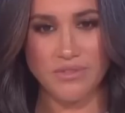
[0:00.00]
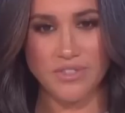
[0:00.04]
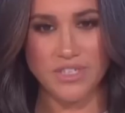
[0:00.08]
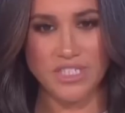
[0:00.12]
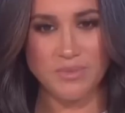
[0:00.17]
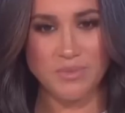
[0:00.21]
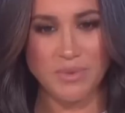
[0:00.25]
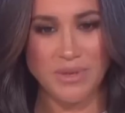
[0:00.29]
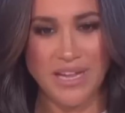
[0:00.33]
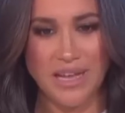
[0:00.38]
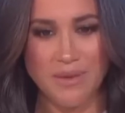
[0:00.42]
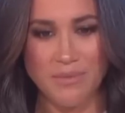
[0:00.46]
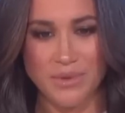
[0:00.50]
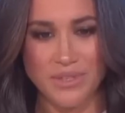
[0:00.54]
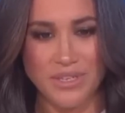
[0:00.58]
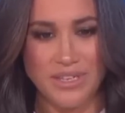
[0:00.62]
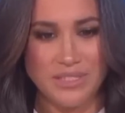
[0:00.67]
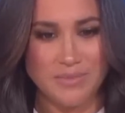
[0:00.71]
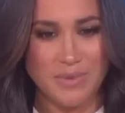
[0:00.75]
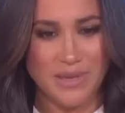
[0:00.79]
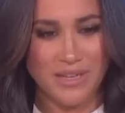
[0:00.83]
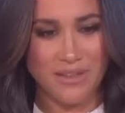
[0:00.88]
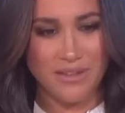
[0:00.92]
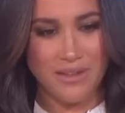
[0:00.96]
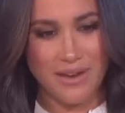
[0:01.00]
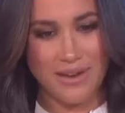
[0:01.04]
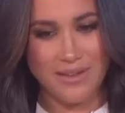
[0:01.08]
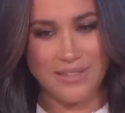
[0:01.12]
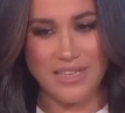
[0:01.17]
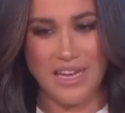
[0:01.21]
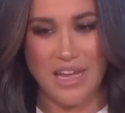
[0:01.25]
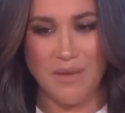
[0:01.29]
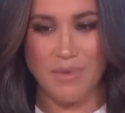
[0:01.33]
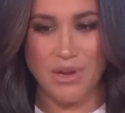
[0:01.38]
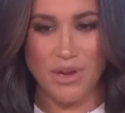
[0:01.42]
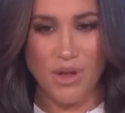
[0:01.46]
to the situation
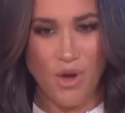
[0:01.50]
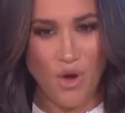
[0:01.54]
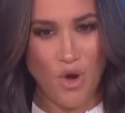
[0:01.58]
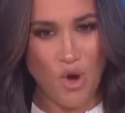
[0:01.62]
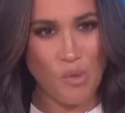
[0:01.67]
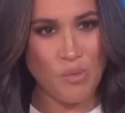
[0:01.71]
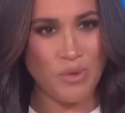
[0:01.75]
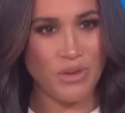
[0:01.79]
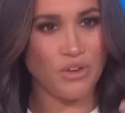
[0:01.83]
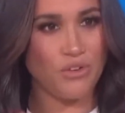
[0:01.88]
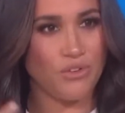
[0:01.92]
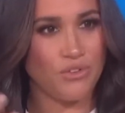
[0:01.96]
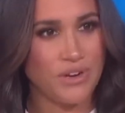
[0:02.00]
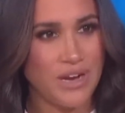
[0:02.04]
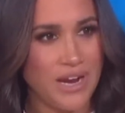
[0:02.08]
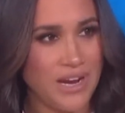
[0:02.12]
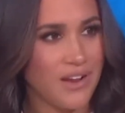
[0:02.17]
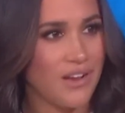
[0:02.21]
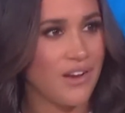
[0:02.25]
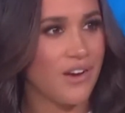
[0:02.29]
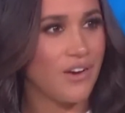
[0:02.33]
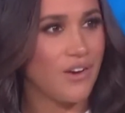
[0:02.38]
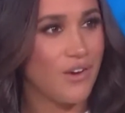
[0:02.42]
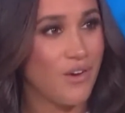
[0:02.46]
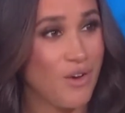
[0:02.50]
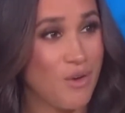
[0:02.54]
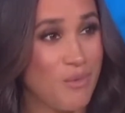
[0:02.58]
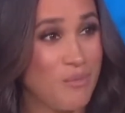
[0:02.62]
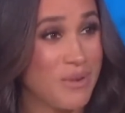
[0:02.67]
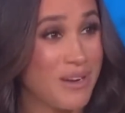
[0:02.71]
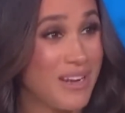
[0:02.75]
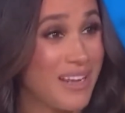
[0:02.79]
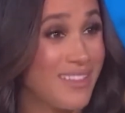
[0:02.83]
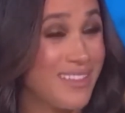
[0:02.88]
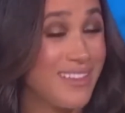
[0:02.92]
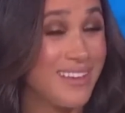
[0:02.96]
might be ready to talk.
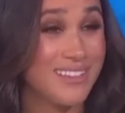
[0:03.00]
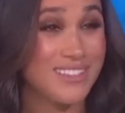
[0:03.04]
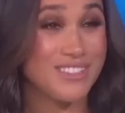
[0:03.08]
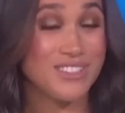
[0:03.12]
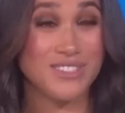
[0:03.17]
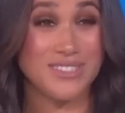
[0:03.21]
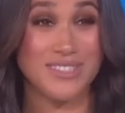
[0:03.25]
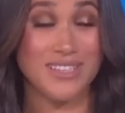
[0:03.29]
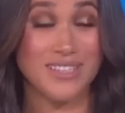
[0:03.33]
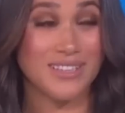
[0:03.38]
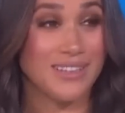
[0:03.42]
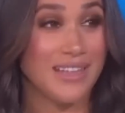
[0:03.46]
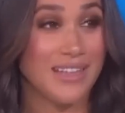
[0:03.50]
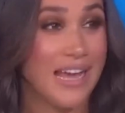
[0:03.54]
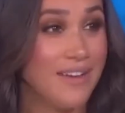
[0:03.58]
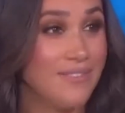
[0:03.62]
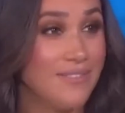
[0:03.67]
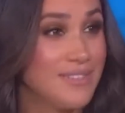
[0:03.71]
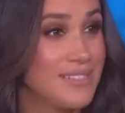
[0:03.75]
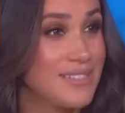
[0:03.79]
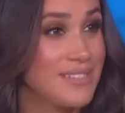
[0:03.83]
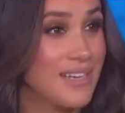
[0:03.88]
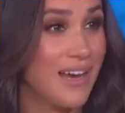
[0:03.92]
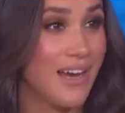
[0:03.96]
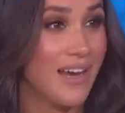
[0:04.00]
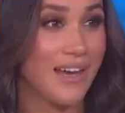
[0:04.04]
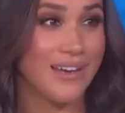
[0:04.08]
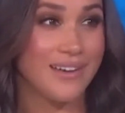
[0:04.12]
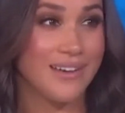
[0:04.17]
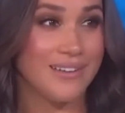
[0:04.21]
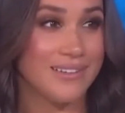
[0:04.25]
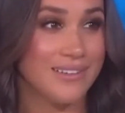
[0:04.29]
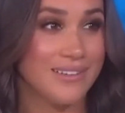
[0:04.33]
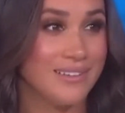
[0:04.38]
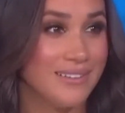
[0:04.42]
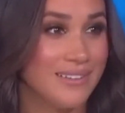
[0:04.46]
This rumor isn't just living in
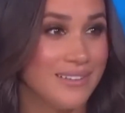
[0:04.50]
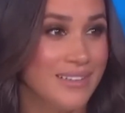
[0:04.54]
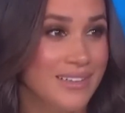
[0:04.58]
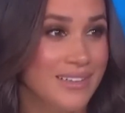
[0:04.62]
shady